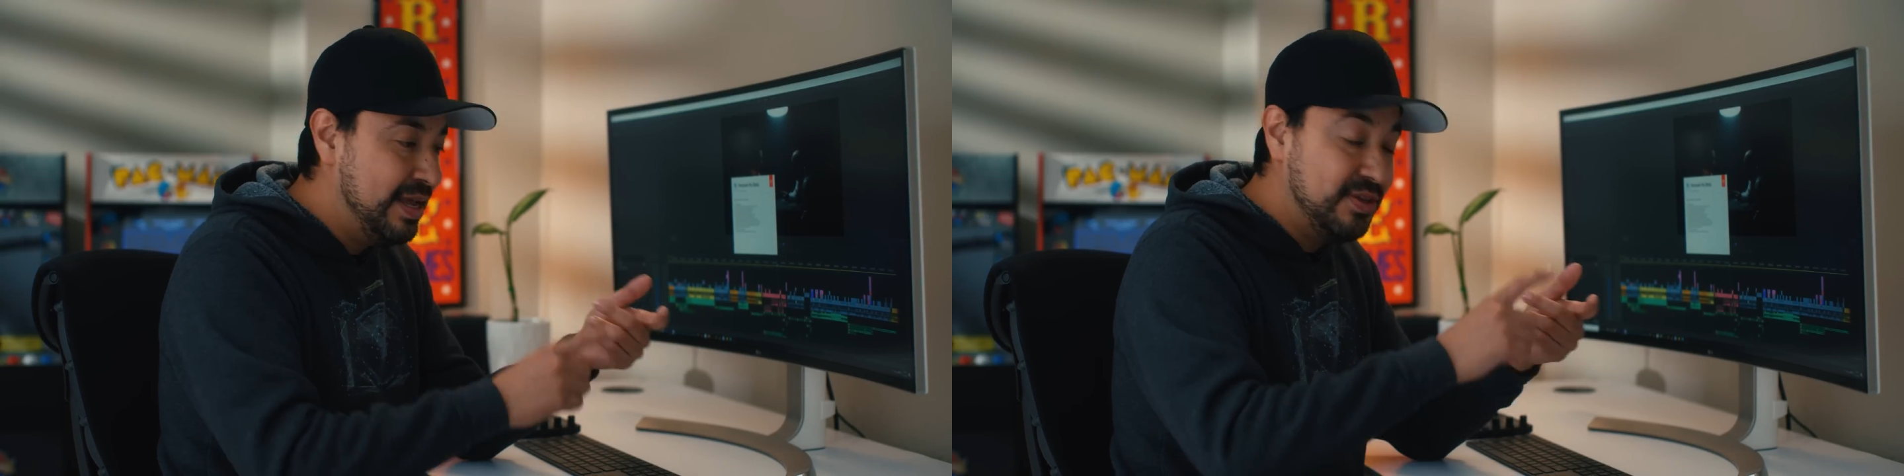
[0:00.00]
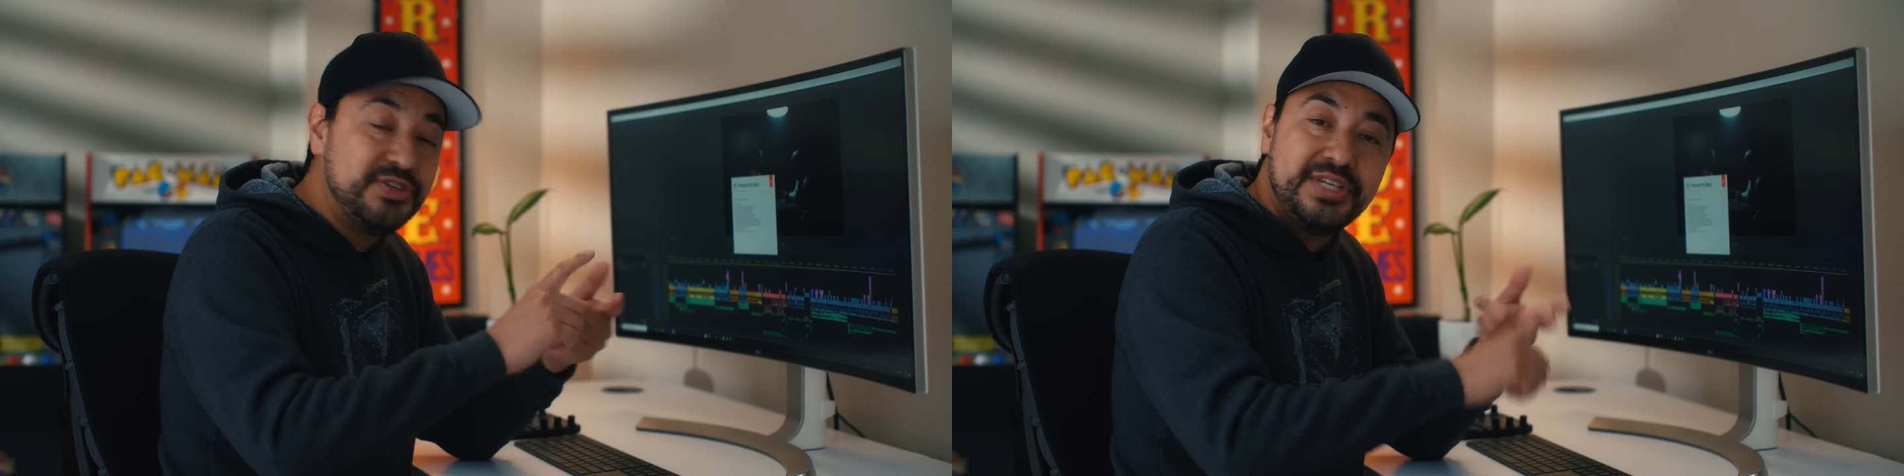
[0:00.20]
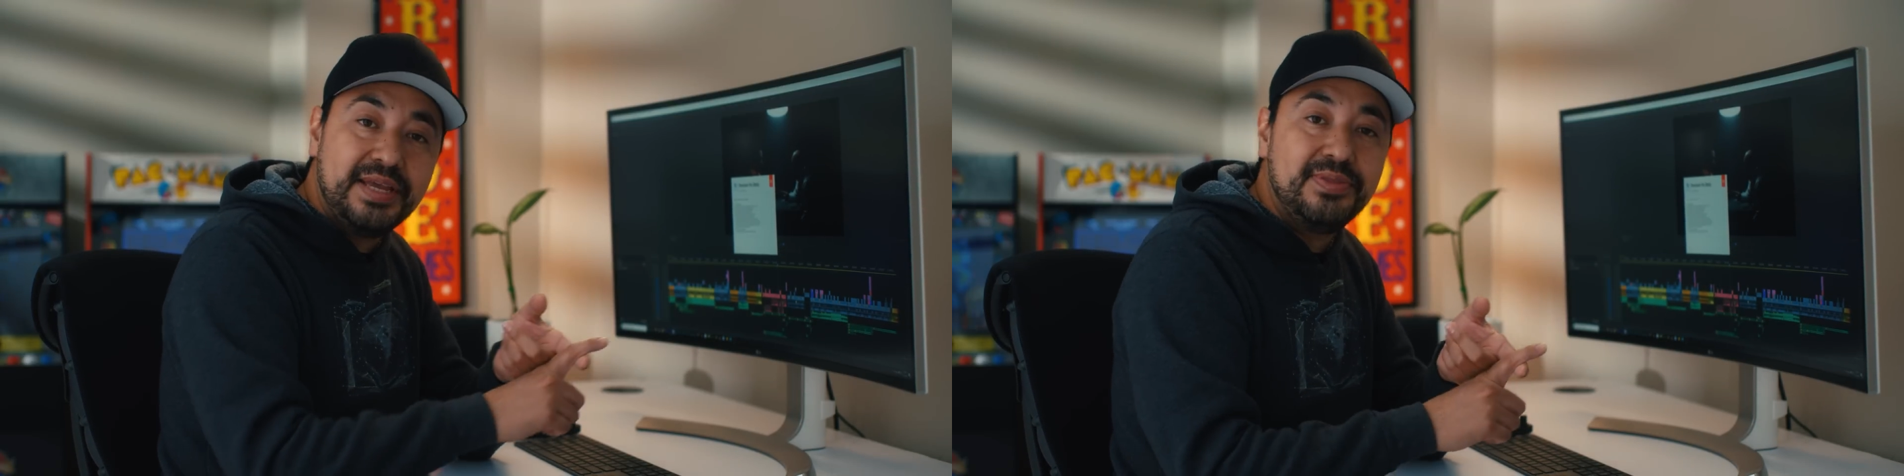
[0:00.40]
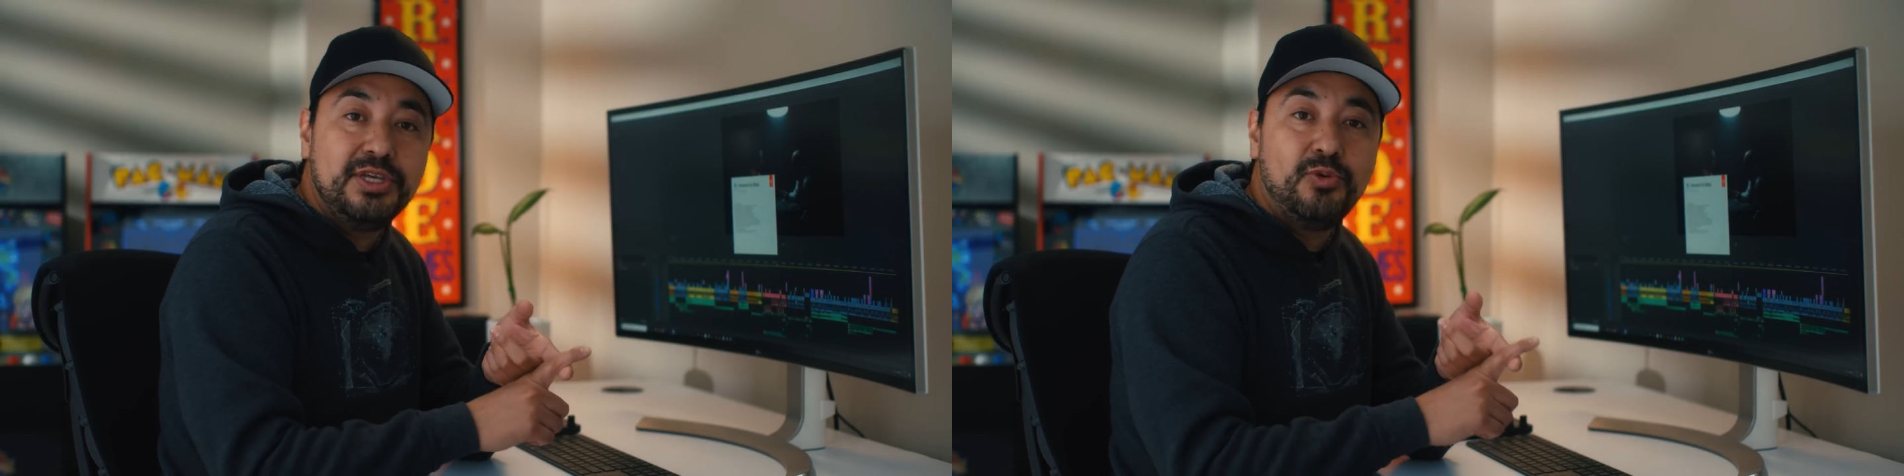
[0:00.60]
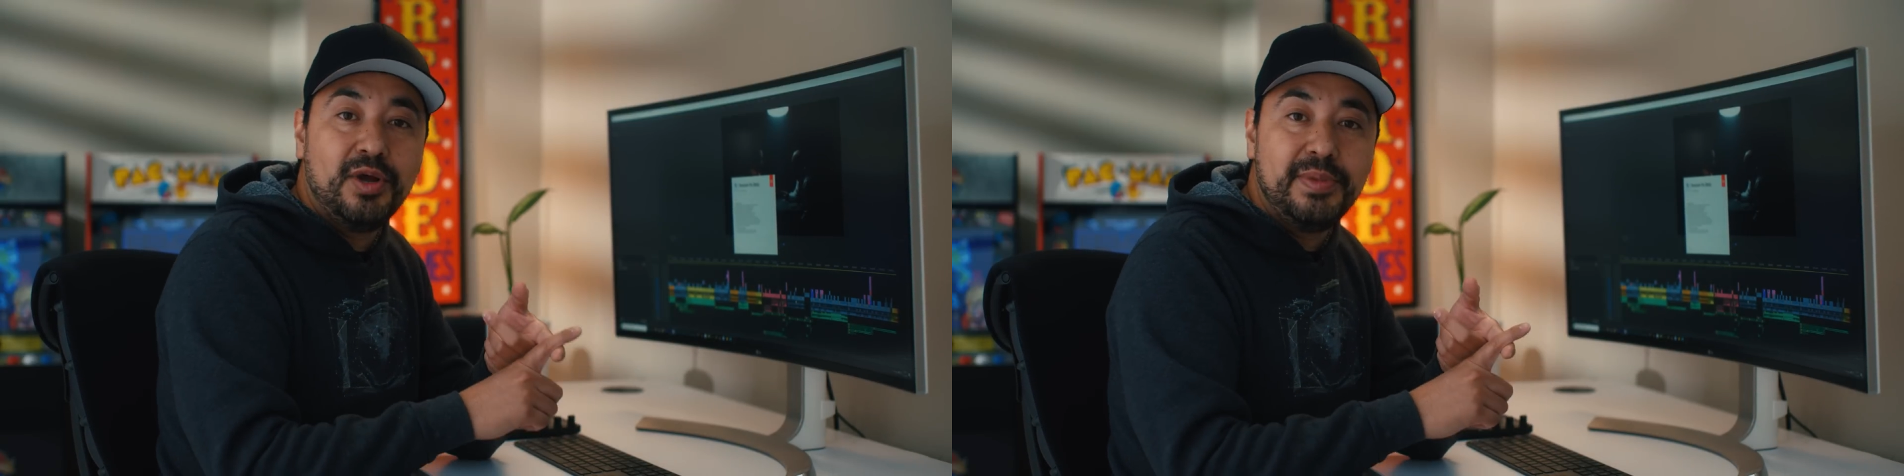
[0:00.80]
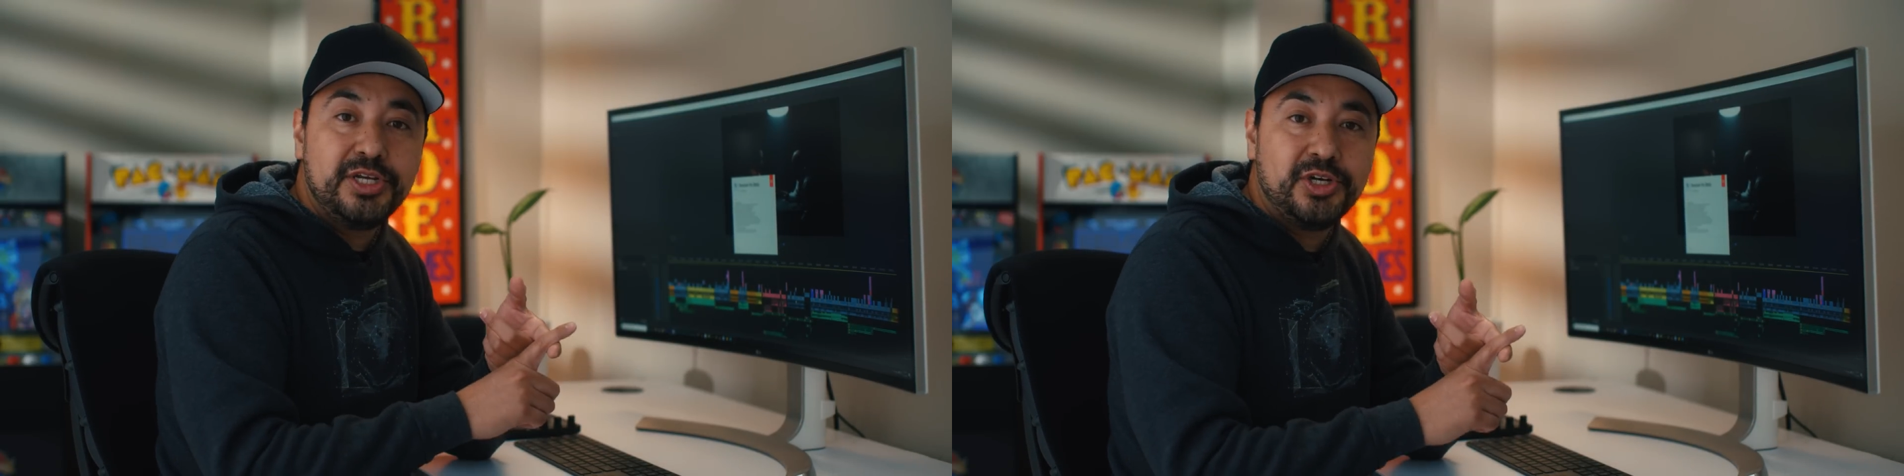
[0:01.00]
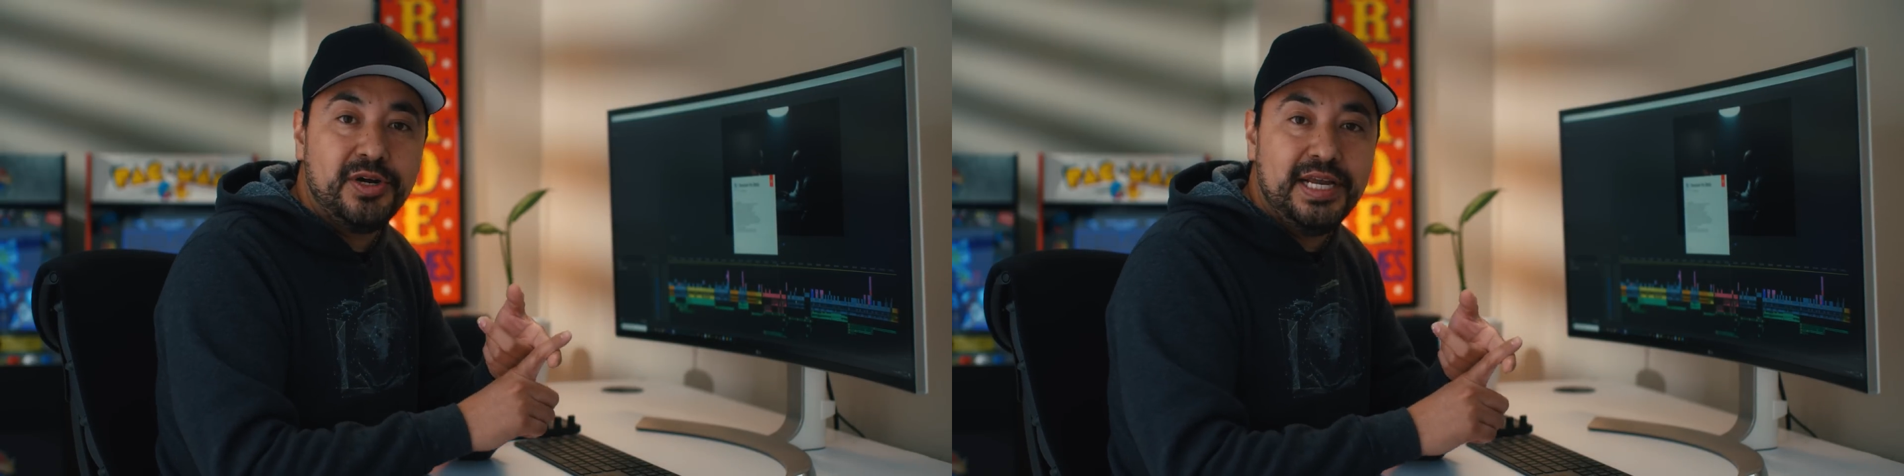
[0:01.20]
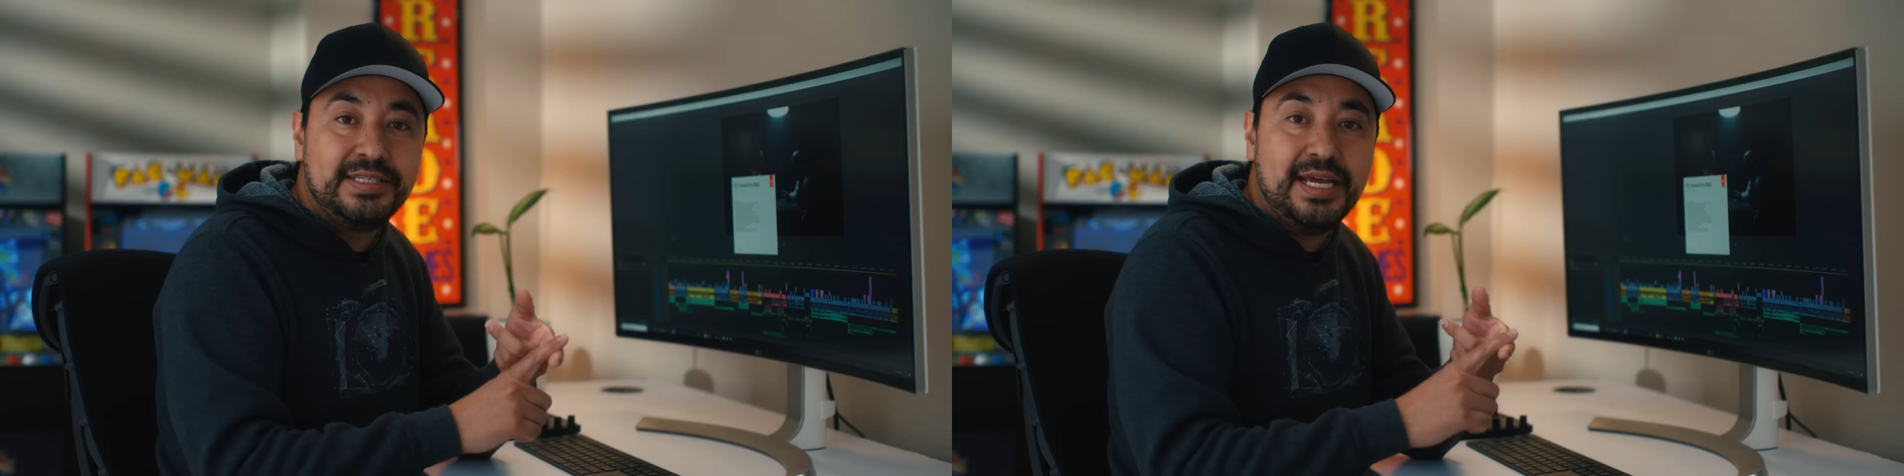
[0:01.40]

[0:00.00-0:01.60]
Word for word: The second thing you wanna make sure is